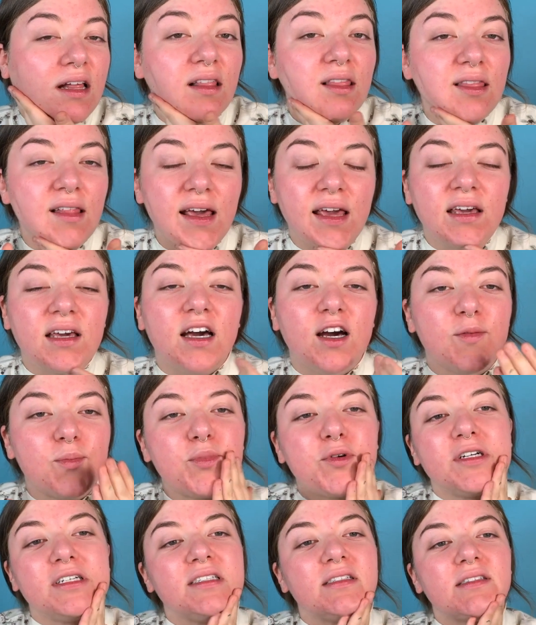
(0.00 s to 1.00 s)
like a
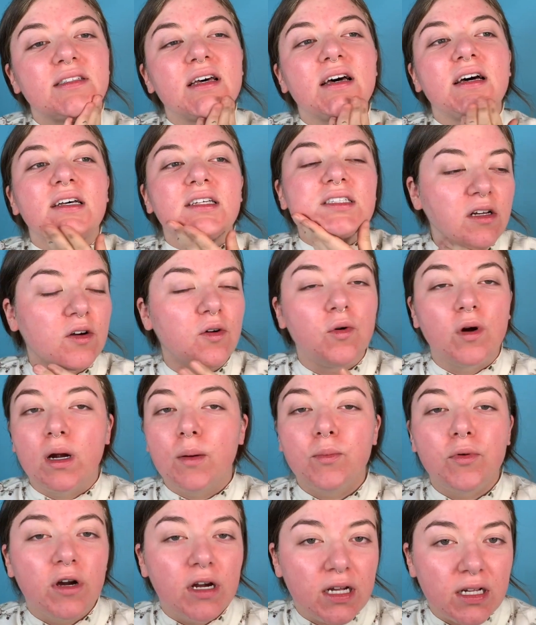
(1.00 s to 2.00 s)
princess or a
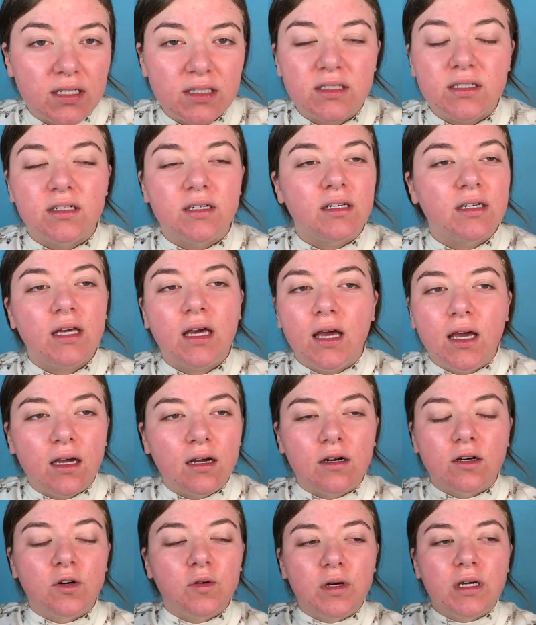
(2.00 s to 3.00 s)
prince or a king
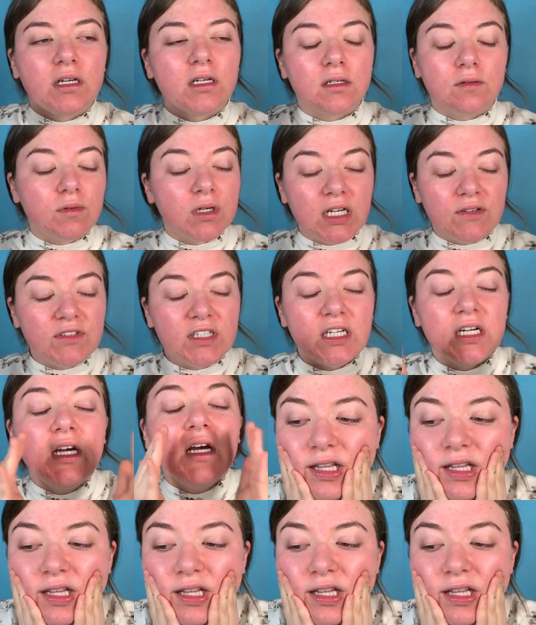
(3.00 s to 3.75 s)
or queen or whatever.